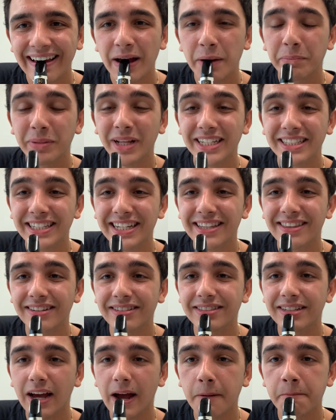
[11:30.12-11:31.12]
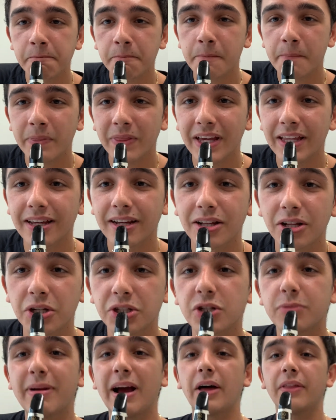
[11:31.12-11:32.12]
place teeth on top, and then close
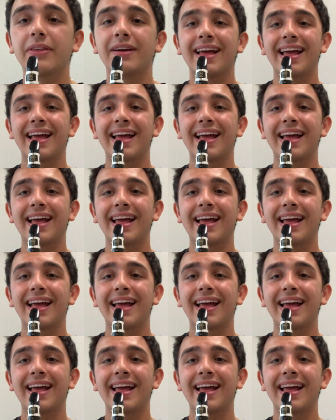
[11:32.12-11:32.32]
your mouth.